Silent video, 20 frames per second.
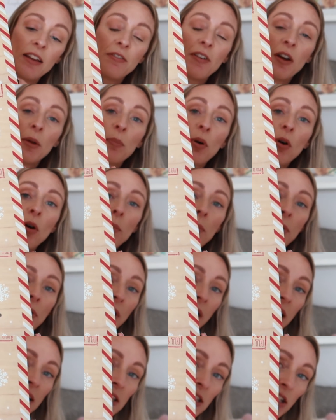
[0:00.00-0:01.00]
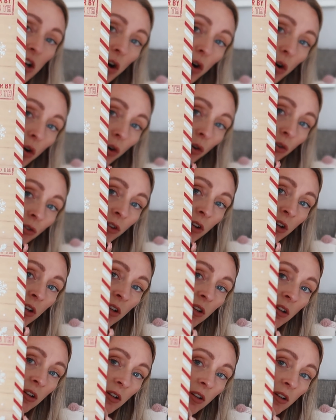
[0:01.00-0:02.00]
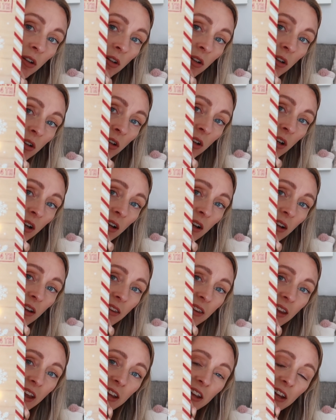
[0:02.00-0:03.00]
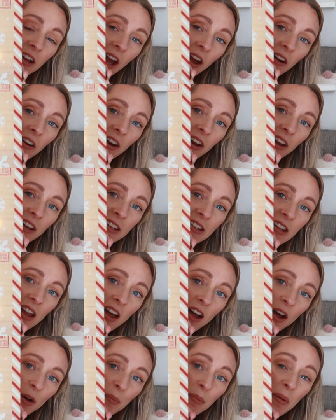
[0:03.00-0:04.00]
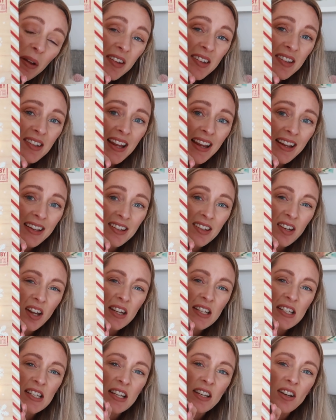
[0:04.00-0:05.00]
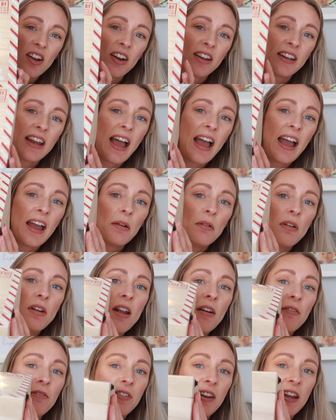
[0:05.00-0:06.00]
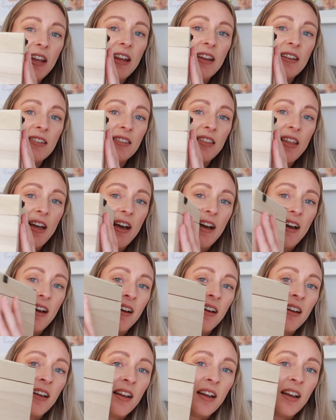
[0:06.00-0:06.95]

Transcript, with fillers: if I pop it on, there you go, it lights up. But six ninety-nine, how lovely is that?